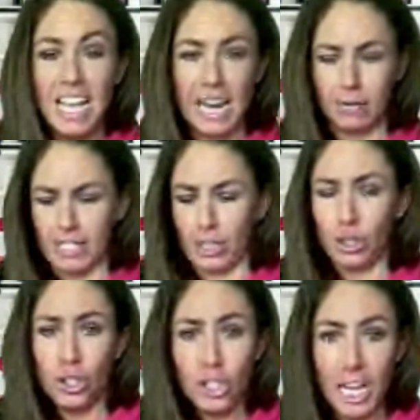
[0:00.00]
And I was like
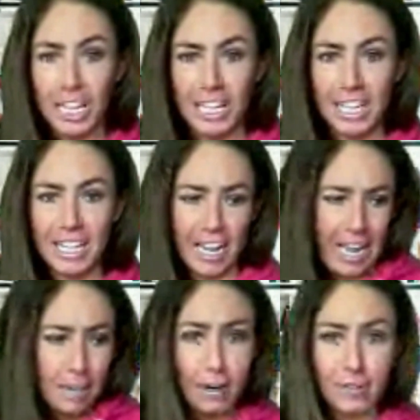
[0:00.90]
shaking. I
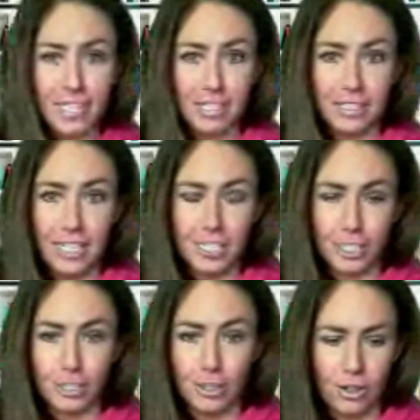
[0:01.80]
had my
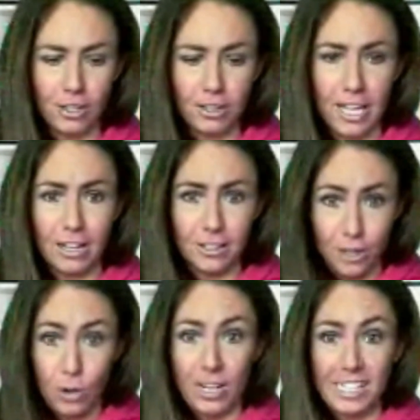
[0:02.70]
resignation
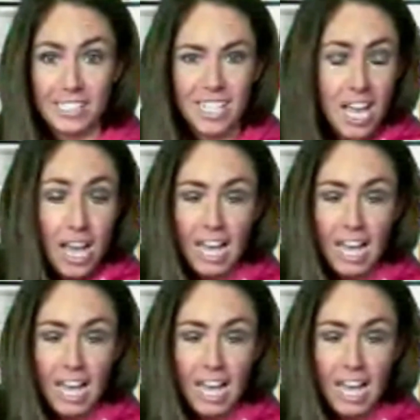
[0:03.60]
notice.